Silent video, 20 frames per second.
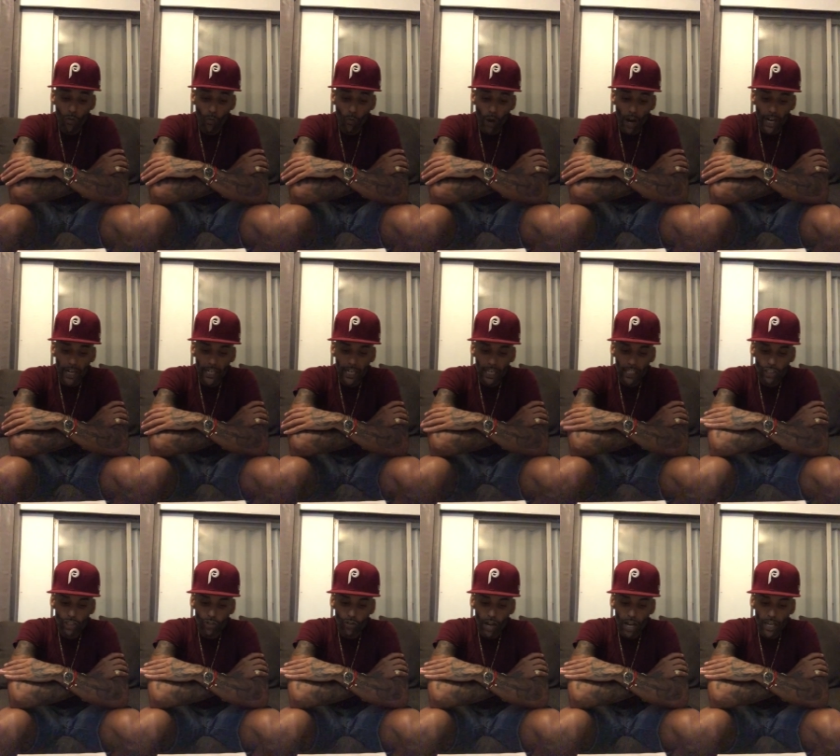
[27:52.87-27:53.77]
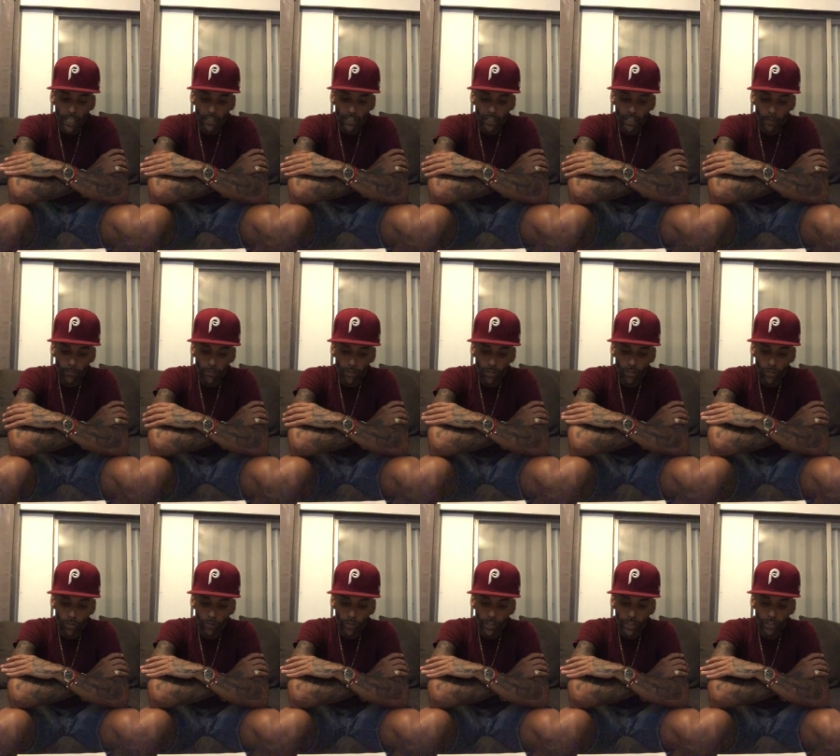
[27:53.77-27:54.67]
why not try
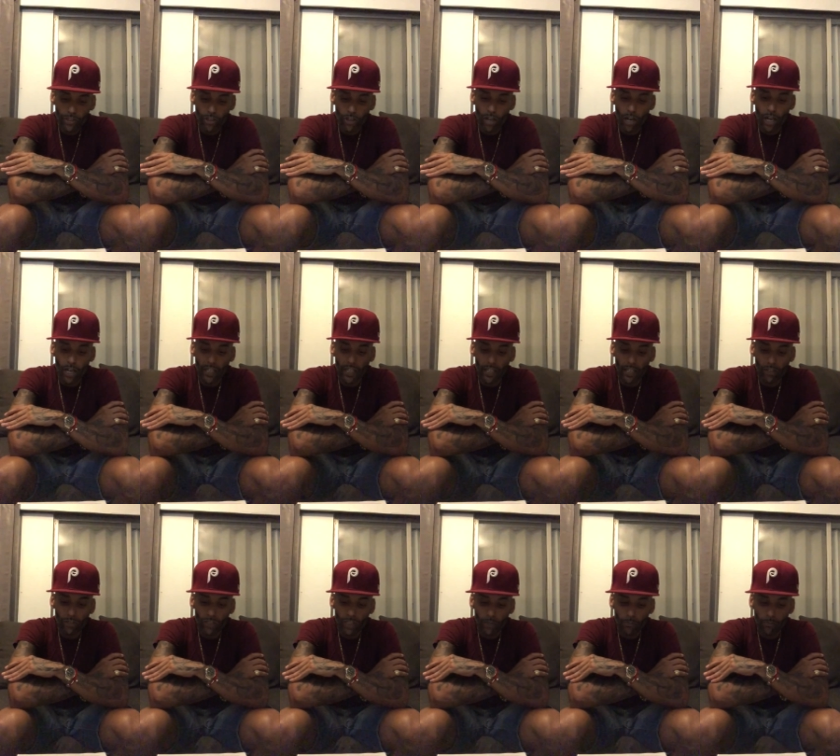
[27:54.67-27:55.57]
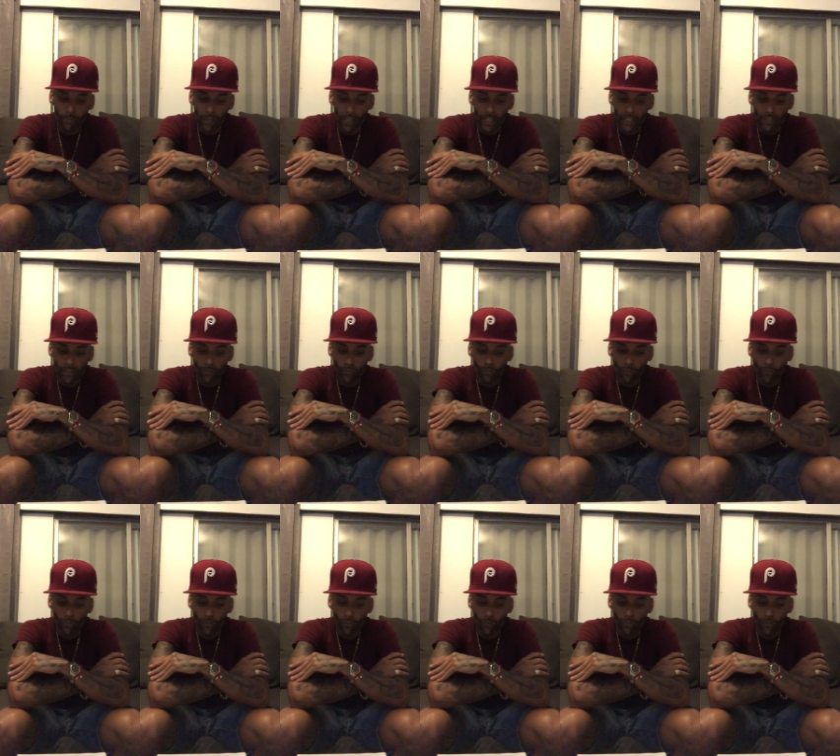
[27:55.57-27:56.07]
substituting your unhealthy picks